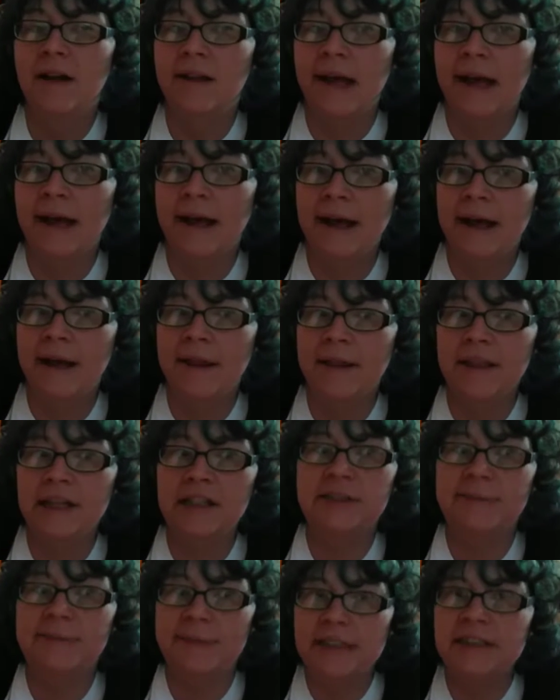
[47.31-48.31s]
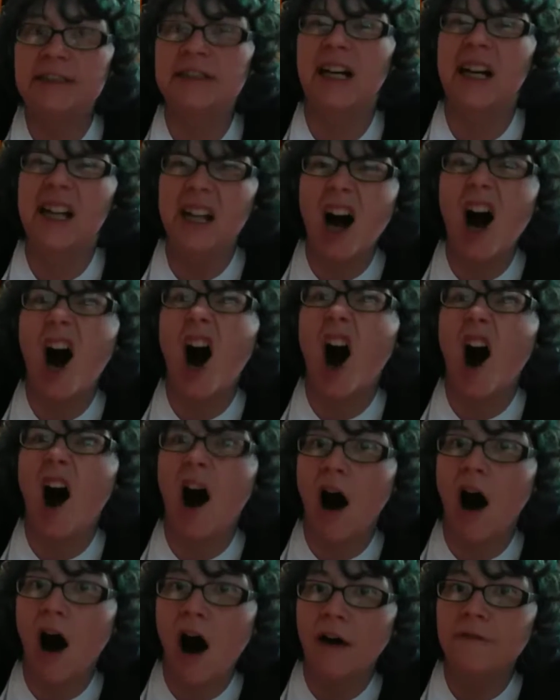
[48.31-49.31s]
And this means like
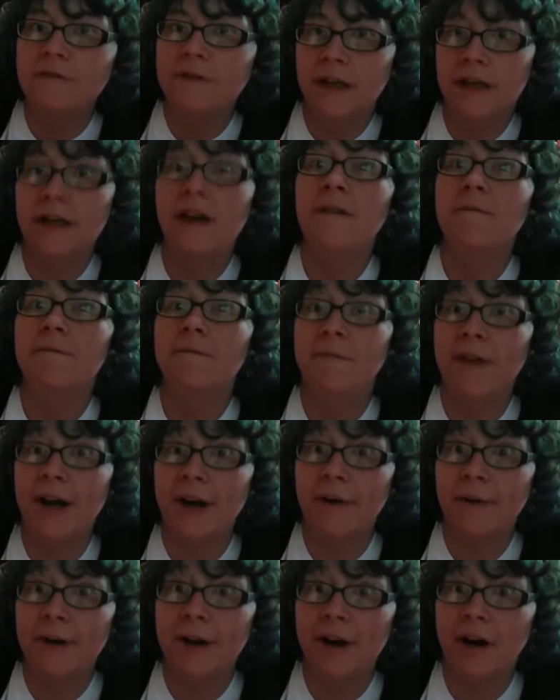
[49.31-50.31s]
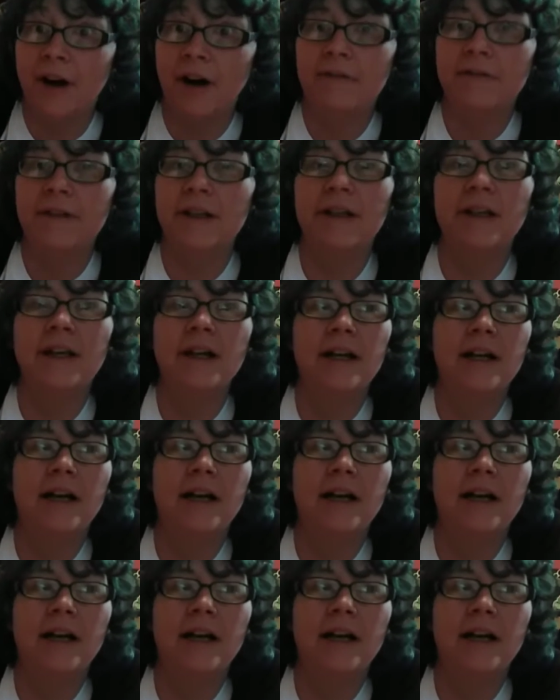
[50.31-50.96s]
often, very often.